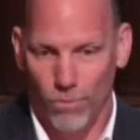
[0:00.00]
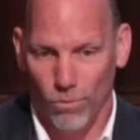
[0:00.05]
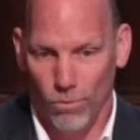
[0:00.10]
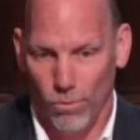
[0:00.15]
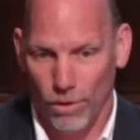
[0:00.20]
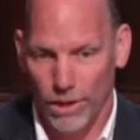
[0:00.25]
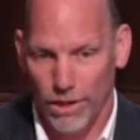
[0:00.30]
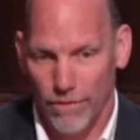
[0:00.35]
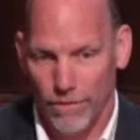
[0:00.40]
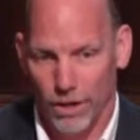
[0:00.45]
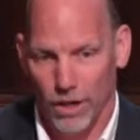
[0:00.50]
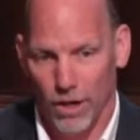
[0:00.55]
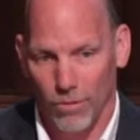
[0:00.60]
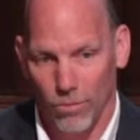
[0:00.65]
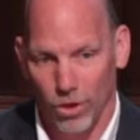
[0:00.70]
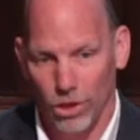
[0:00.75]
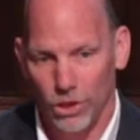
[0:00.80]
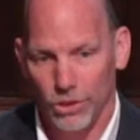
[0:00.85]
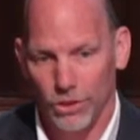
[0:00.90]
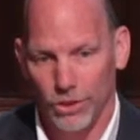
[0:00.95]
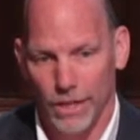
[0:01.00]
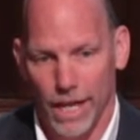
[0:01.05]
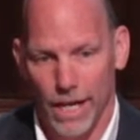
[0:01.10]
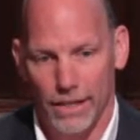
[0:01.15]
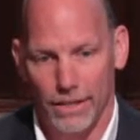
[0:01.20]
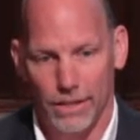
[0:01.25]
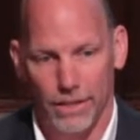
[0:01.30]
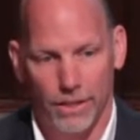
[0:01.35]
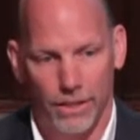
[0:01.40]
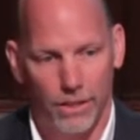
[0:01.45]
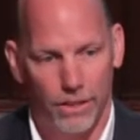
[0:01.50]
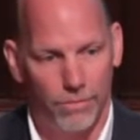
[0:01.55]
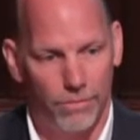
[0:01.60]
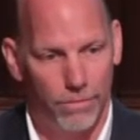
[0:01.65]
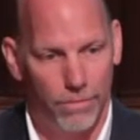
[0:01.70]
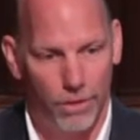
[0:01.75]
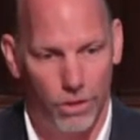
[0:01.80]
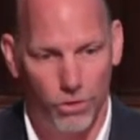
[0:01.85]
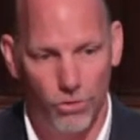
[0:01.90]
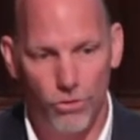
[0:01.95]
when you have a commercial DAS
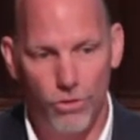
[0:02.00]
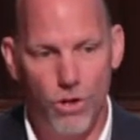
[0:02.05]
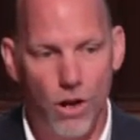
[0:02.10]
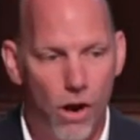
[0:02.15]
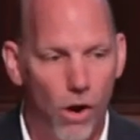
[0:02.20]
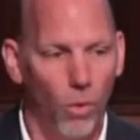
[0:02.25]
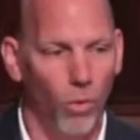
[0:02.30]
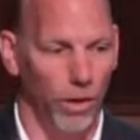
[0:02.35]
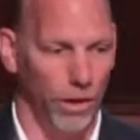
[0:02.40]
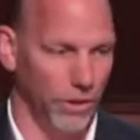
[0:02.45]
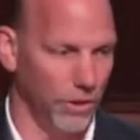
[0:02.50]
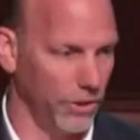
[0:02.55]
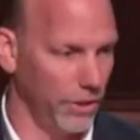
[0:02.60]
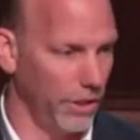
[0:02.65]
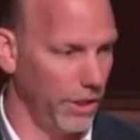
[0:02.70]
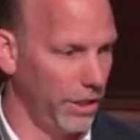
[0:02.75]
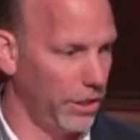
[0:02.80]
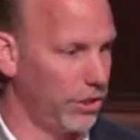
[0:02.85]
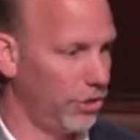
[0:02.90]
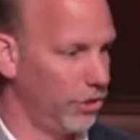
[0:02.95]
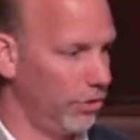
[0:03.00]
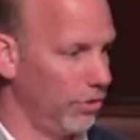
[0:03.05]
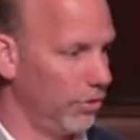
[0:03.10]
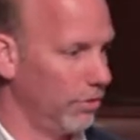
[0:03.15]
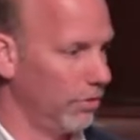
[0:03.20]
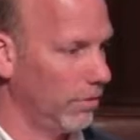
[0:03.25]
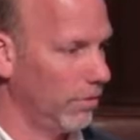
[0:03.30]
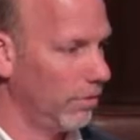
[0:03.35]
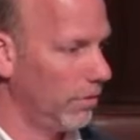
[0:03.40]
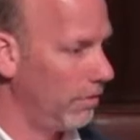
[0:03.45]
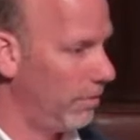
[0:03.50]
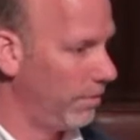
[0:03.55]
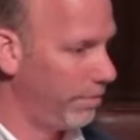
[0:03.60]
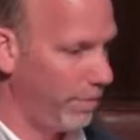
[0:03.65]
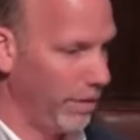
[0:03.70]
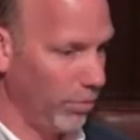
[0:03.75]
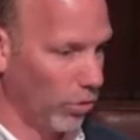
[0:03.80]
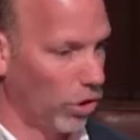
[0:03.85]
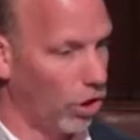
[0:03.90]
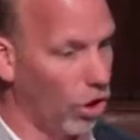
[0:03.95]
system, you know when there's an issue.
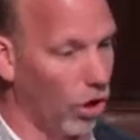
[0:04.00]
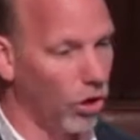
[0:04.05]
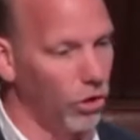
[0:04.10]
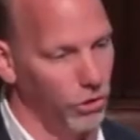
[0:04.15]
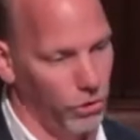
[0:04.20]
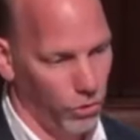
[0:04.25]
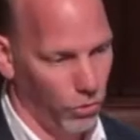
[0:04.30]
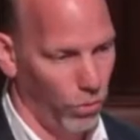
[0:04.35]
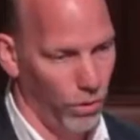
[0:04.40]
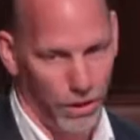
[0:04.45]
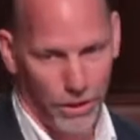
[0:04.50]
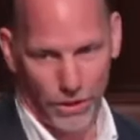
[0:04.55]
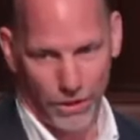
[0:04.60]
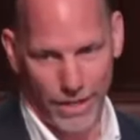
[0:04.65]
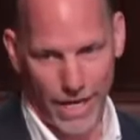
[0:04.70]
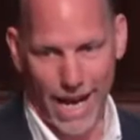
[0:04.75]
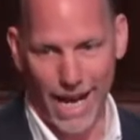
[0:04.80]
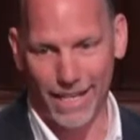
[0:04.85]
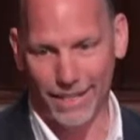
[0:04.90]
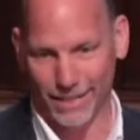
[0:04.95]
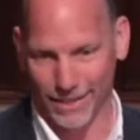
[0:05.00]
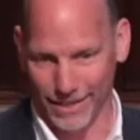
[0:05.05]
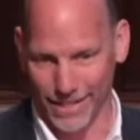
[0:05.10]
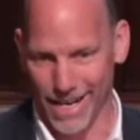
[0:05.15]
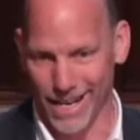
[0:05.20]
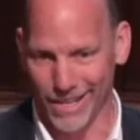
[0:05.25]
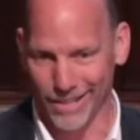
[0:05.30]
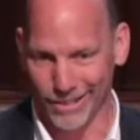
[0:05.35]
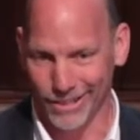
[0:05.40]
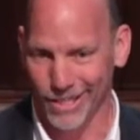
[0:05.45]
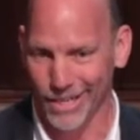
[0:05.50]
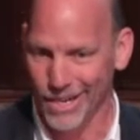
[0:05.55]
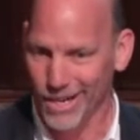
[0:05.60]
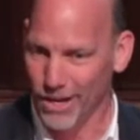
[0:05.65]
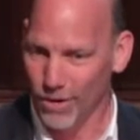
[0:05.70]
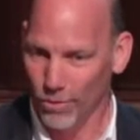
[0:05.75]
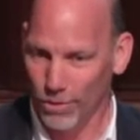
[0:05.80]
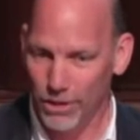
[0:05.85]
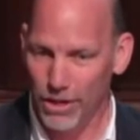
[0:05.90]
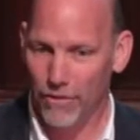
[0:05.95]
People call you when their DAS is out.
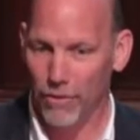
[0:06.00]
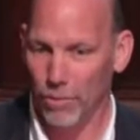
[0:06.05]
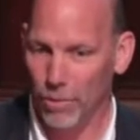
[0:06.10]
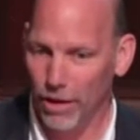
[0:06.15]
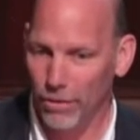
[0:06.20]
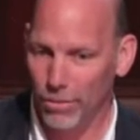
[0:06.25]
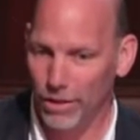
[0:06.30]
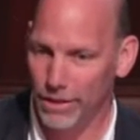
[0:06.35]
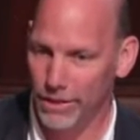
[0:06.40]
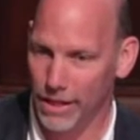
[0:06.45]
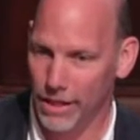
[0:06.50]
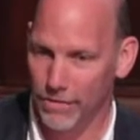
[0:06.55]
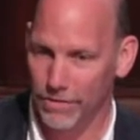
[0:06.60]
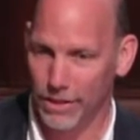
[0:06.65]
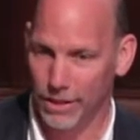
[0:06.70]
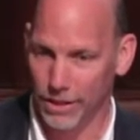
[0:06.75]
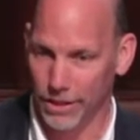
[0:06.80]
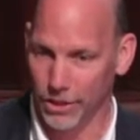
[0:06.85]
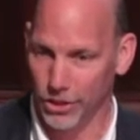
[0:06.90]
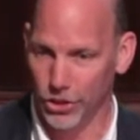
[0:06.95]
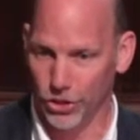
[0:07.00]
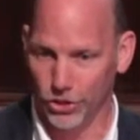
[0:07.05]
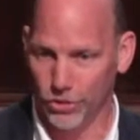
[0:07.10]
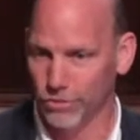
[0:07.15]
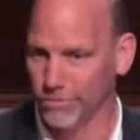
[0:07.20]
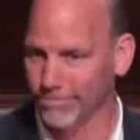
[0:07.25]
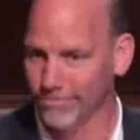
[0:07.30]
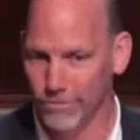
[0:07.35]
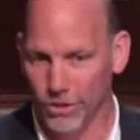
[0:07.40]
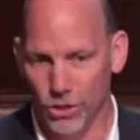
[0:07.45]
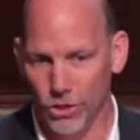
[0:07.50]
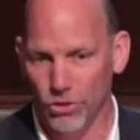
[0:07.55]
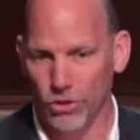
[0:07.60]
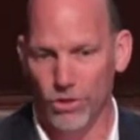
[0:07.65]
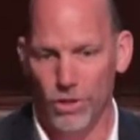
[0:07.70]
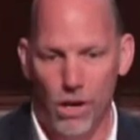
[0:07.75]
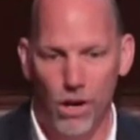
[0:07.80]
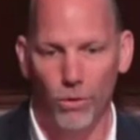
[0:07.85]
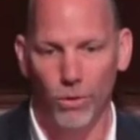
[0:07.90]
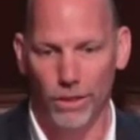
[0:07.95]
When you have a public safety issue, you don't
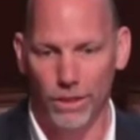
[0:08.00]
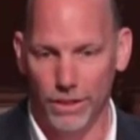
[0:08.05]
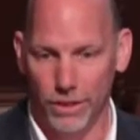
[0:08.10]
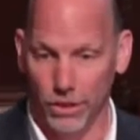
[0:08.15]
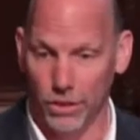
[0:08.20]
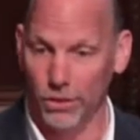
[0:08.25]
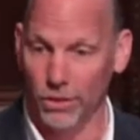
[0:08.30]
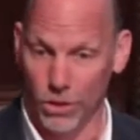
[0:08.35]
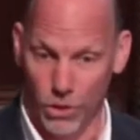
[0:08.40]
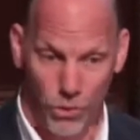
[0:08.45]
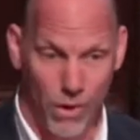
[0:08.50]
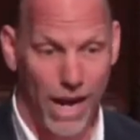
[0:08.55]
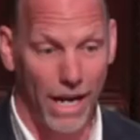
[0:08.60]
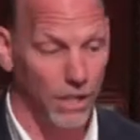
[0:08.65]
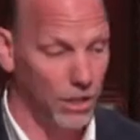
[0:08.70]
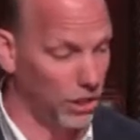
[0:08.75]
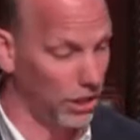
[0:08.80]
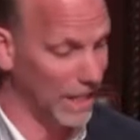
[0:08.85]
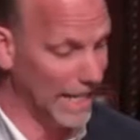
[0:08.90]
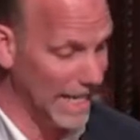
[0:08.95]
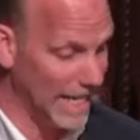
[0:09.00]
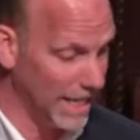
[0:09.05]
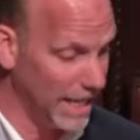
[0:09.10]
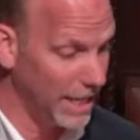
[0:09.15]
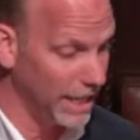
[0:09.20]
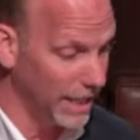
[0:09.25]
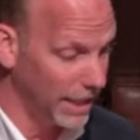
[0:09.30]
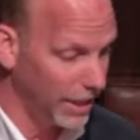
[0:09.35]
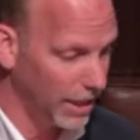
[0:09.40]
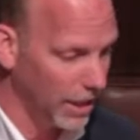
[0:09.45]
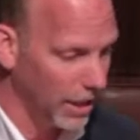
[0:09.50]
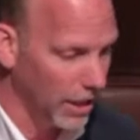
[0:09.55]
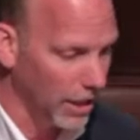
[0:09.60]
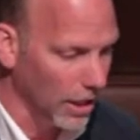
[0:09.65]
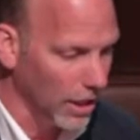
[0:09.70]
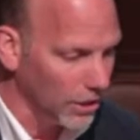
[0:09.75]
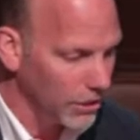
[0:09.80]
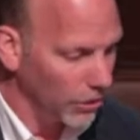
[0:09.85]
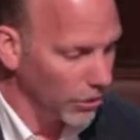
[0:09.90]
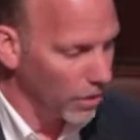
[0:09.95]
know until you actually need it.
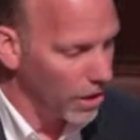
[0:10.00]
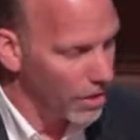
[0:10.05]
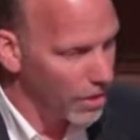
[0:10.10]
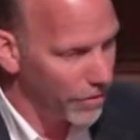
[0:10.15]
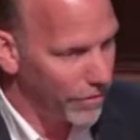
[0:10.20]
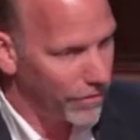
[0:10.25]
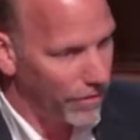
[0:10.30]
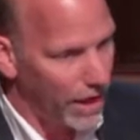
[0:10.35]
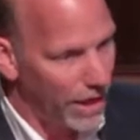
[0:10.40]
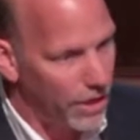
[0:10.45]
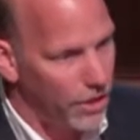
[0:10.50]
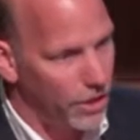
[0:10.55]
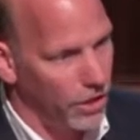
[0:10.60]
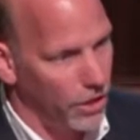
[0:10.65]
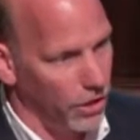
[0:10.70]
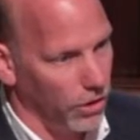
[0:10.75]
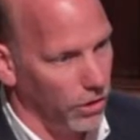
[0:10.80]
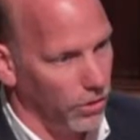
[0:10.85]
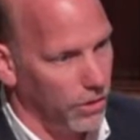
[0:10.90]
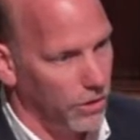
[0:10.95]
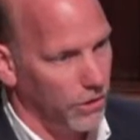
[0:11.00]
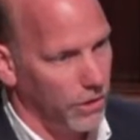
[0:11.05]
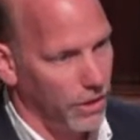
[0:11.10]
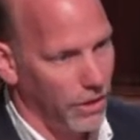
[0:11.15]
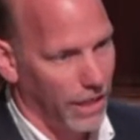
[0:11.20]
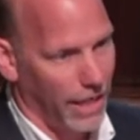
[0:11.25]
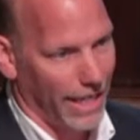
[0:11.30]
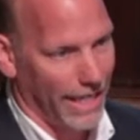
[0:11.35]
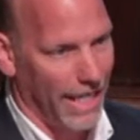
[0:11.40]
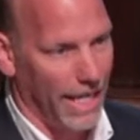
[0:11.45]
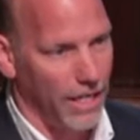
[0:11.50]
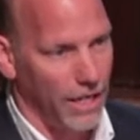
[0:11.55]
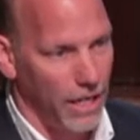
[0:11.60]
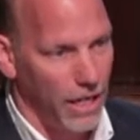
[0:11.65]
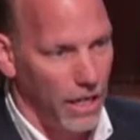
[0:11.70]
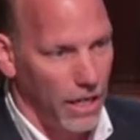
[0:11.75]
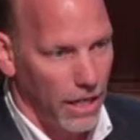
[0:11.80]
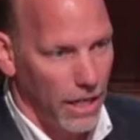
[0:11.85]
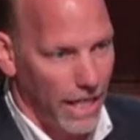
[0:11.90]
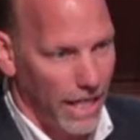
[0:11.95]
So the fire codes, again,
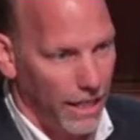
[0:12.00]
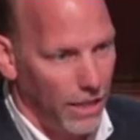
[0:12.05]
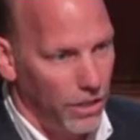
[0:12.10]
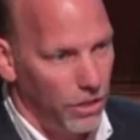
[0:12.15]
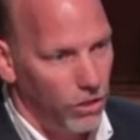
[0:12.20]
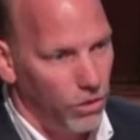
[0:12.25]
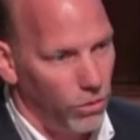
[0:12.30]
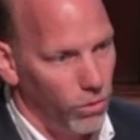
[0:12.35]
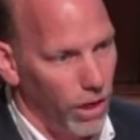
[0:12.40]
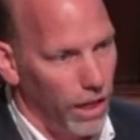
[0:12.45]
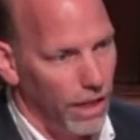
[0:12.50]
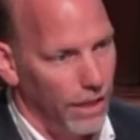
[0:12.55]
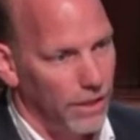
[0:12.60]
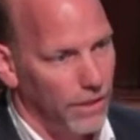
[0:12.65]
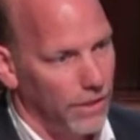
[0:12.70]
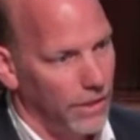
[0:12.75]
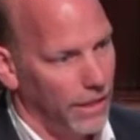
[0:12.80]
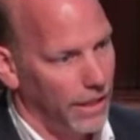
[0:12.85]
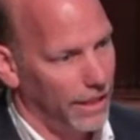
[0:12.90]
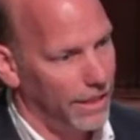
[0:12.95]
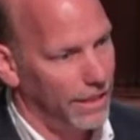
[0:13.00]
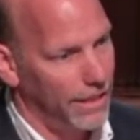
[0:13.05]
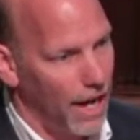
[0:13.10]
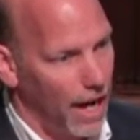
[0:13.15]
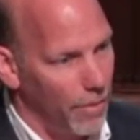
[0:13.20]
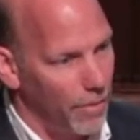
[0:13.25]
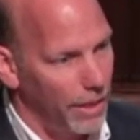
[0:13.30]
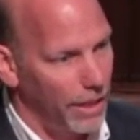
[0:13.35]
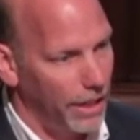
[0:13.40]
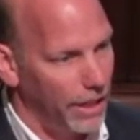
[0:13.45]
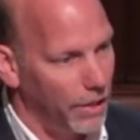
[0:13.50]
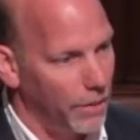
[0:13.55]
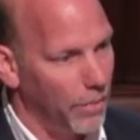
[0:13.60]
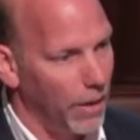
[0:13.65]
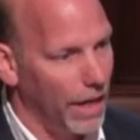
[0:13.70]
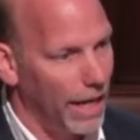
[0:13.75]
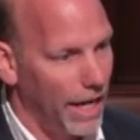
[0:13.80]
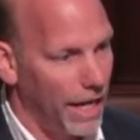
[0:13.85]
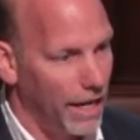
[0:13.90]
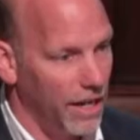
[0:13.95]
in the US, it's dominated
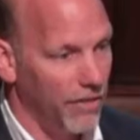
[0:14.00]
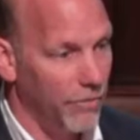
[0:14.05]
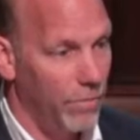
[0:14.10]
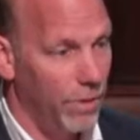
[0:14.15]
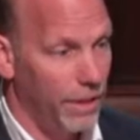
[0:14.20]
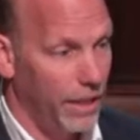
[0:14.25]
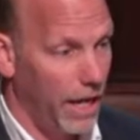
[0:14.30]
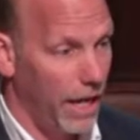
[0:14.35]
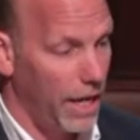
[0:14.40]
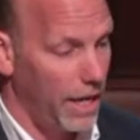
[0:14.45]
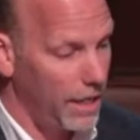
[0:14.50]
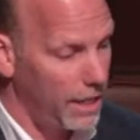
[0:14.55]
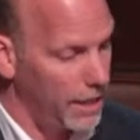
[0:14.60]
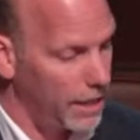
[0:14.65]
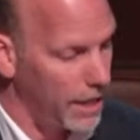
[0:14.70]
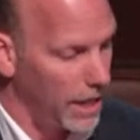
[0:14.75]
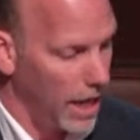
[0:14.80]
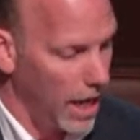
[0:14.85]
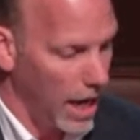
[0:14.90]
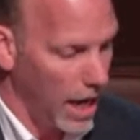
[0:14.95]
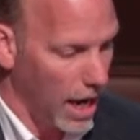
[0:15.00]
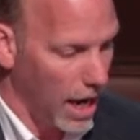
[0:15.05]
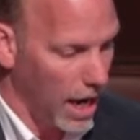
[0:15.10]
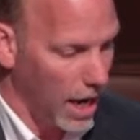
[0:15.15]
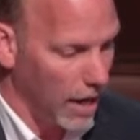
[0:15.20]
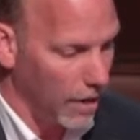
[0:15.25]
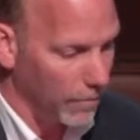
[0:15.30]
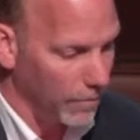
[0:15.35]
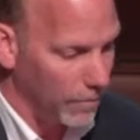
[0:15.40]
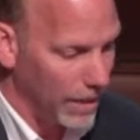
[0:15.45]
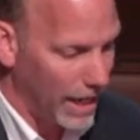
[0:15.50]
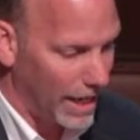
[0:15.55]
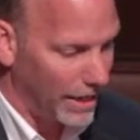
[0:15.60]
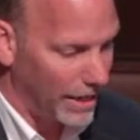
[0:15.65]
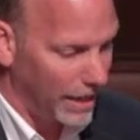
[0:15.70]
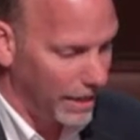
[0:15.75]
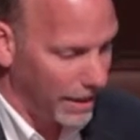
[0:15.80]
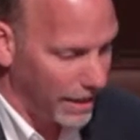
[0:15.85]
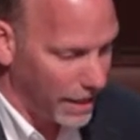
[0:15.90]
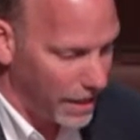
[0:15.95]
by NFPA, and
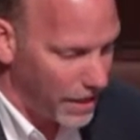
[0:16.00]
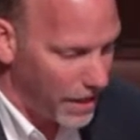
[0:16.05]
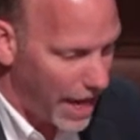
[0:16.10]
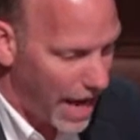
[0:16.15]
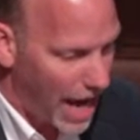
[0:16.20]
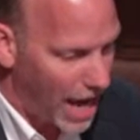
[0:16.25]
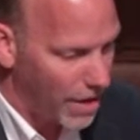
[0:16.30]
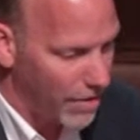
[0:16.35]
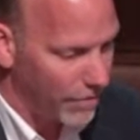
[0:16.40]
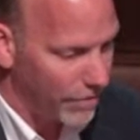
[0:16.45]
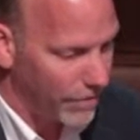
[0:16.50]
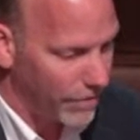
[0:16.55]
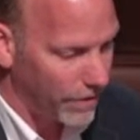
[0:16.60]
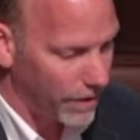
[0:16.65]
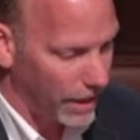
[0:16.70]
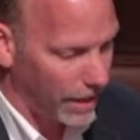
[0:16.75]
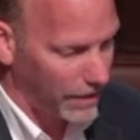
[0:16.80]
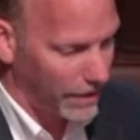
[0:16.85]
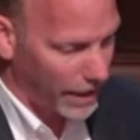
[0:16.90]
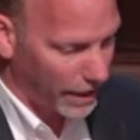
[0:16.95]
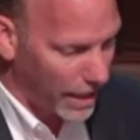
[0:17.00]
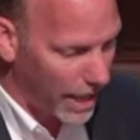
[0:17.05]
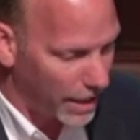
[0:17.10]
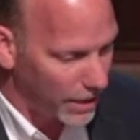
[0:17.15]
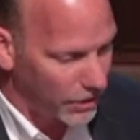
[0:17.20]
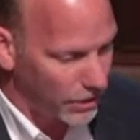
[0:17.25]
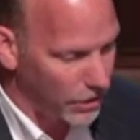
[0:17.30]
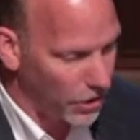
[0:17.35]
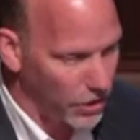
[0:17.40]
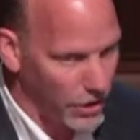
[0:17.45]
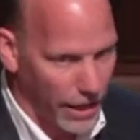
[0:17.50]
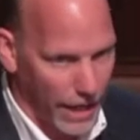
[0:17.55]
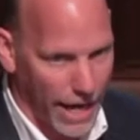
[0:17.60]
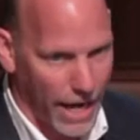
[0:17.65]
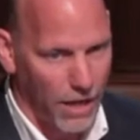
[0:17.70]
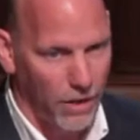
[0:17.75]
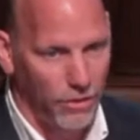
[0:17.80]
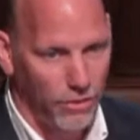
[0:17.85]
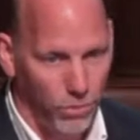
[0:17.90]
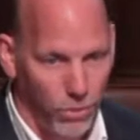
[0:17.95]
they kind of started
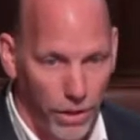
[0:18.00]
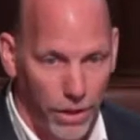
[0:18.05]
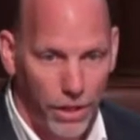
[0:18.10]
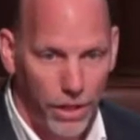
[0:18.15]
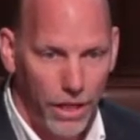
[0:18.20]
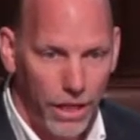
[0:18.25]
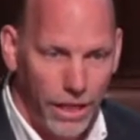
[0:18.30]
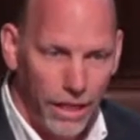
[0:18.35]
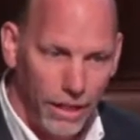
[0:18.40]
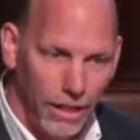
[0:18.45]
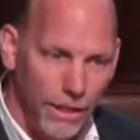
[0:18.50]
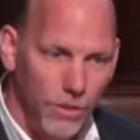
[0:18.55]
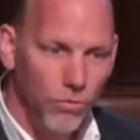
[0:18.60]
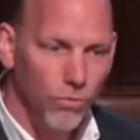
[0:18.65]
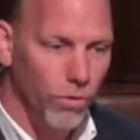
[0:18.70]
out with, let's